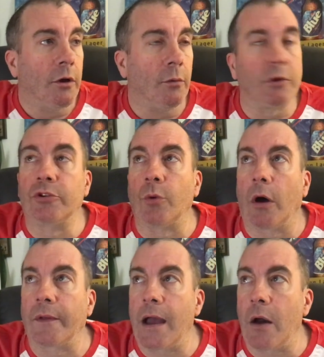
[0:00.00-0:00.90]
really do
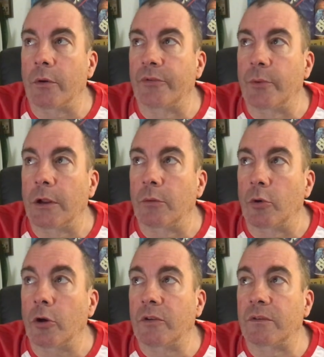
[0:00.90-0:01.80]
all the hours when I
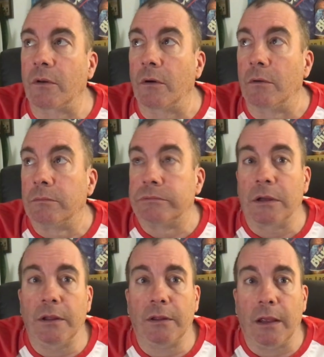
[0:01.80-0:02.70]
work, so but
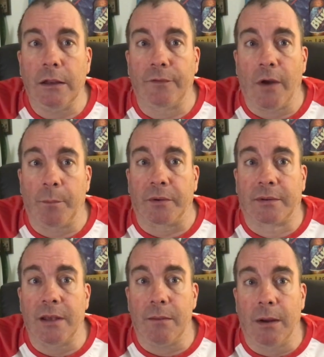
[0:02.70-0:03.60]

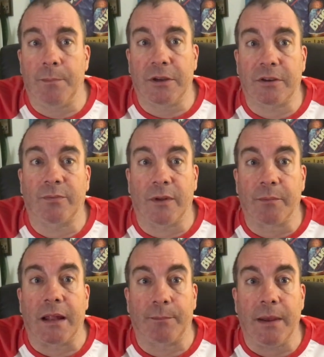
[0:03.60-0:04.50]
85% might be just what I'm
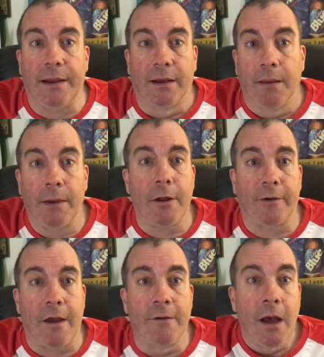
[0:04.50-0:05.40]
getting paid. Might
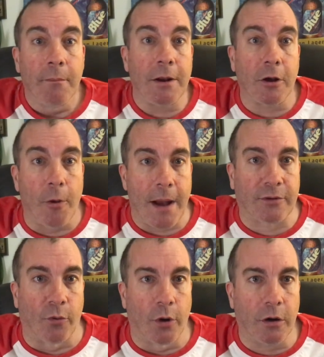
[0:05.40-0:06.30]
not go back to
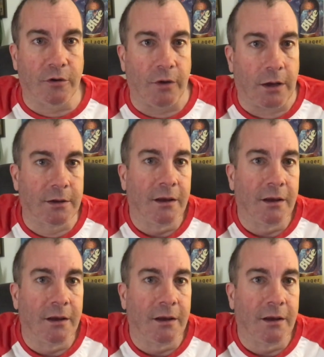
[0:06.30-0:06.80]
work. Fuck.